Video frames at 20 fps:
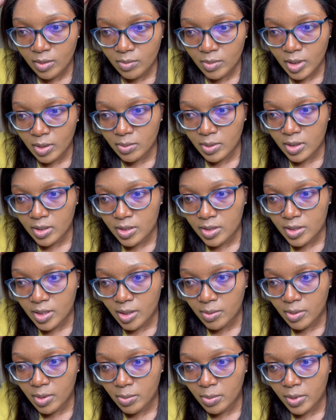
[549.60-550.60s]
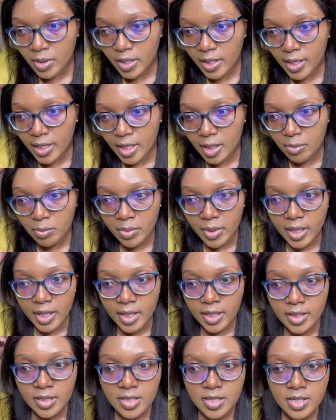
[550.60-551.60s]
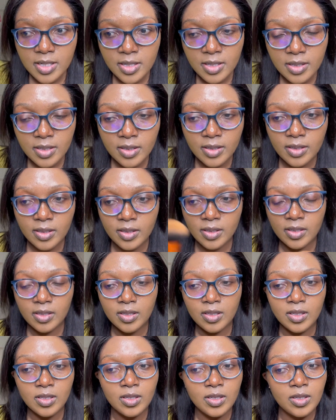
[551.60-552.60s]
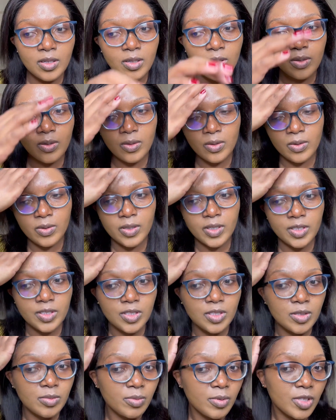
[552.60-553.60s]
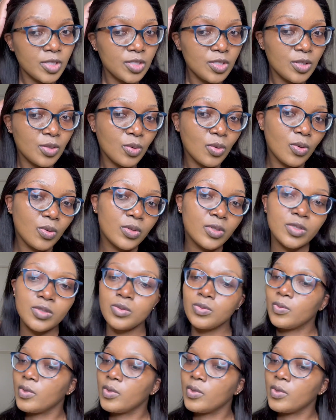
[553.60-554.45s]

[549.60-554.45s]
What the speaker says: Maybe it's time to put a headband, or I just brush it all this